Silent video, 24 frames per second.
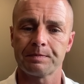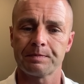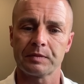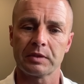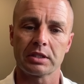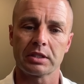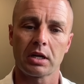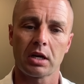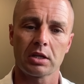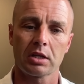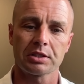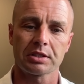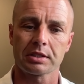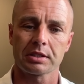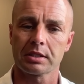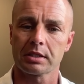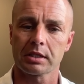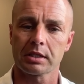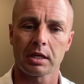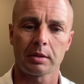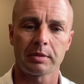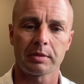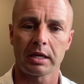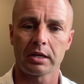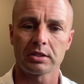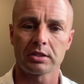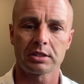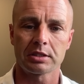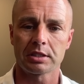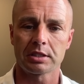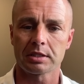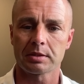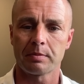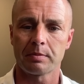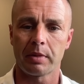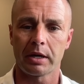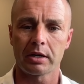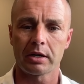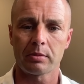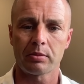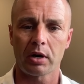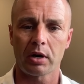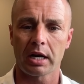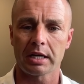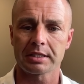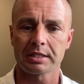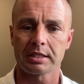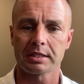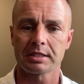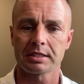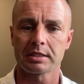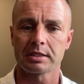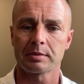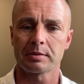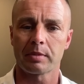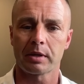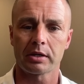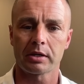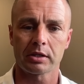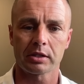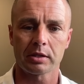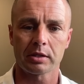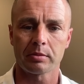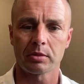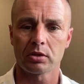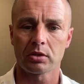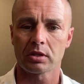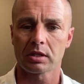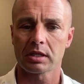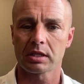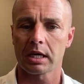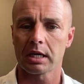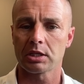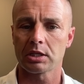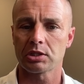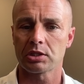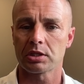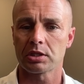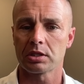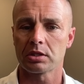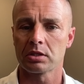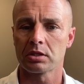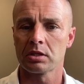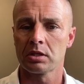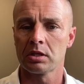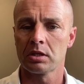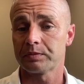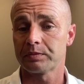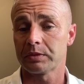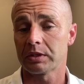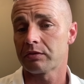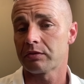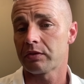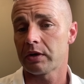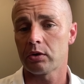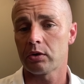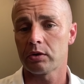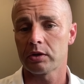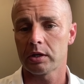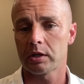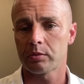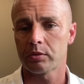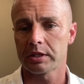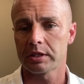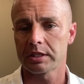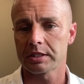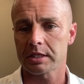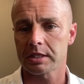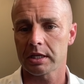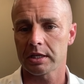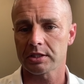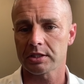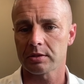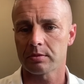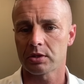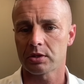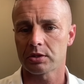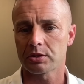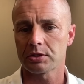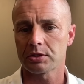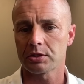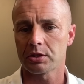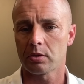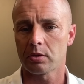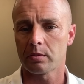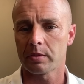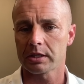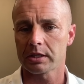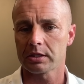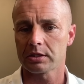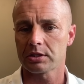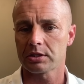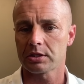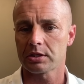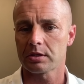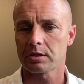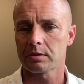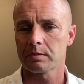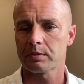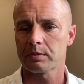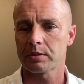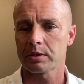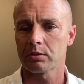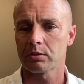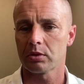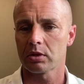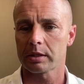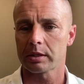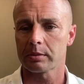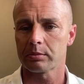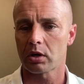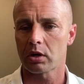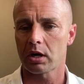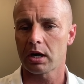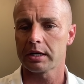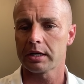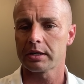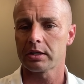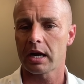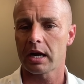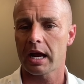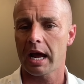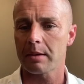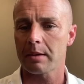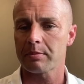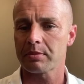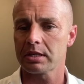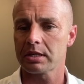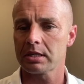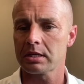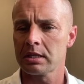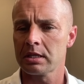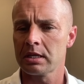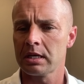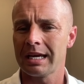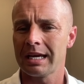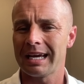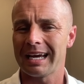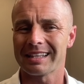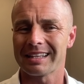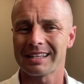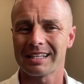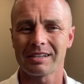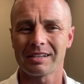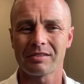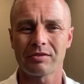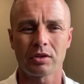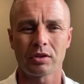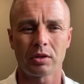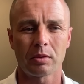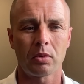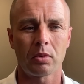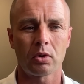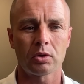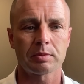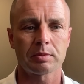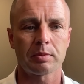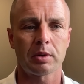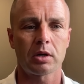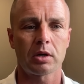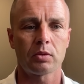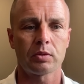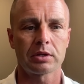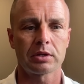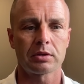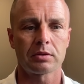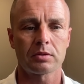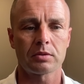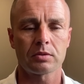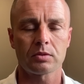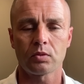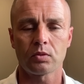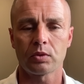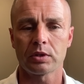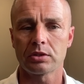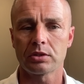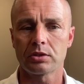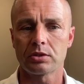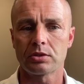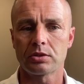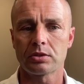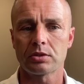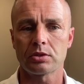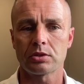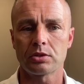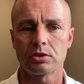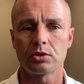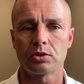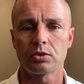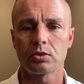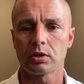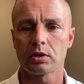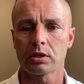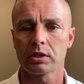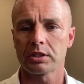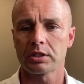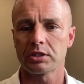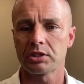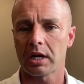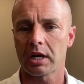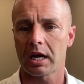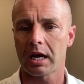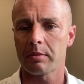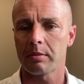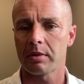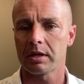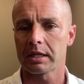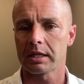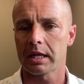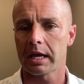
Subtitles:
it all is going to come down to just better processes, better communication, and following up with these customers, making sure people like Brian are happy. I think for the most part, we do a good job on